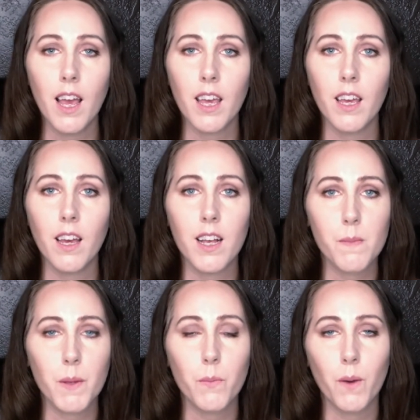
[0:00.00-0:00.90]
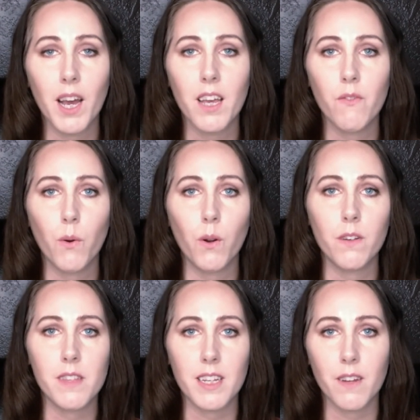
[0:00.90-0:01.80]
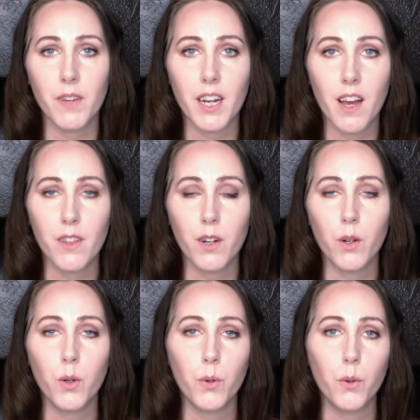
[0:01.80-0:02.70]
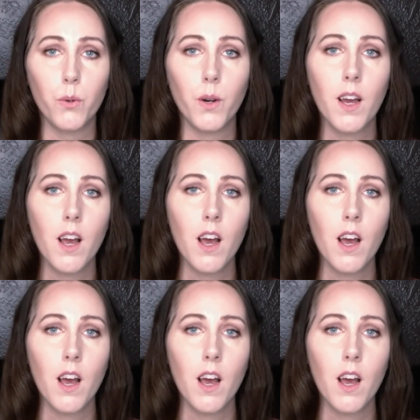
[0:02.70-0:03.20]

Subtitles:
a husband, wife, or significant other who